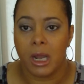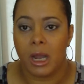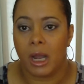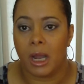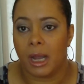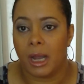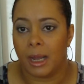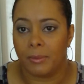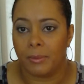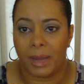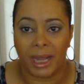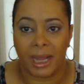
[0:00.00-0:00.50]

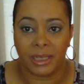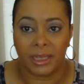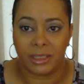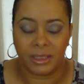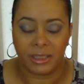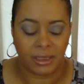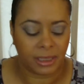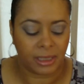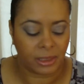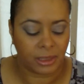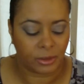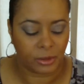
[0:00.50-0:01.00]
Um, I
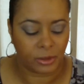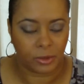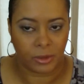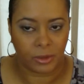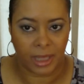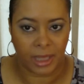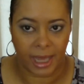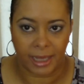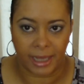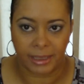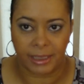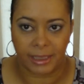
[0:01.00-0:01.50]
just didn't do
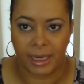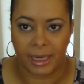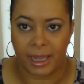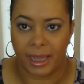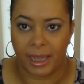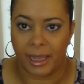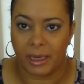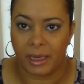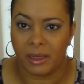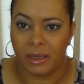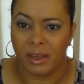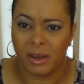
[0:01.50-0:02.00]
that
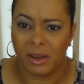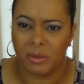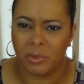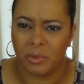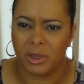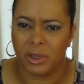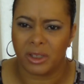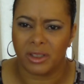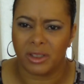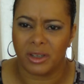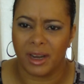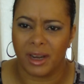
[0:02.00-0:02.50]
today. No, I'm
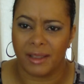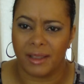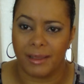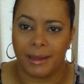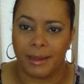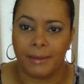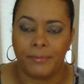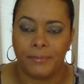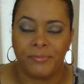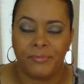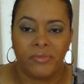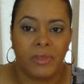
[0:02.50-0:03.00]
going to try that.